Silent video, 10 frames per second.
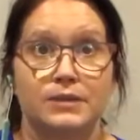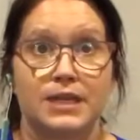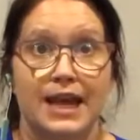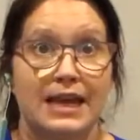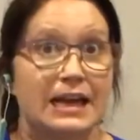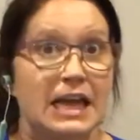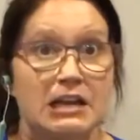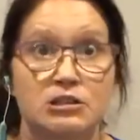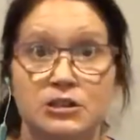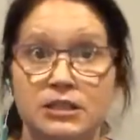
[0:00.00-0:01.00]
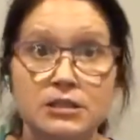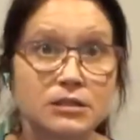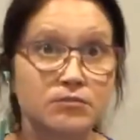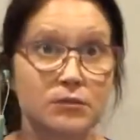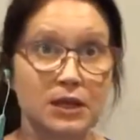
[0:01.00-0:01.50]
get a
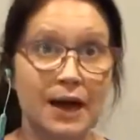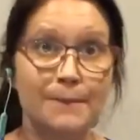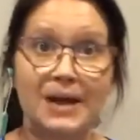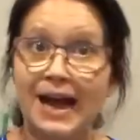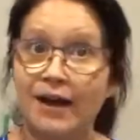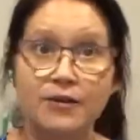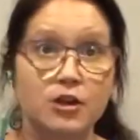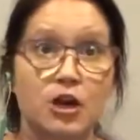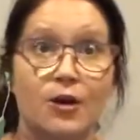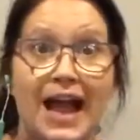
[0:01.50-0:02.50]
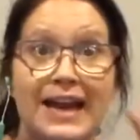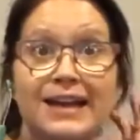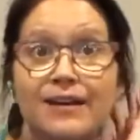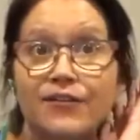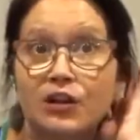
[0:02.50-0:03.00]
cancerous lump out, you know,
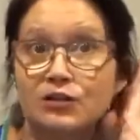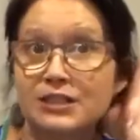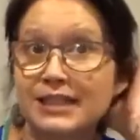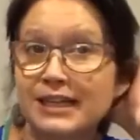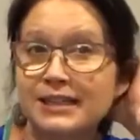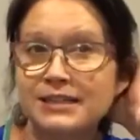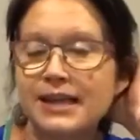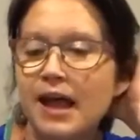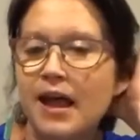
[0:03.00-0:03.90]
any of those things.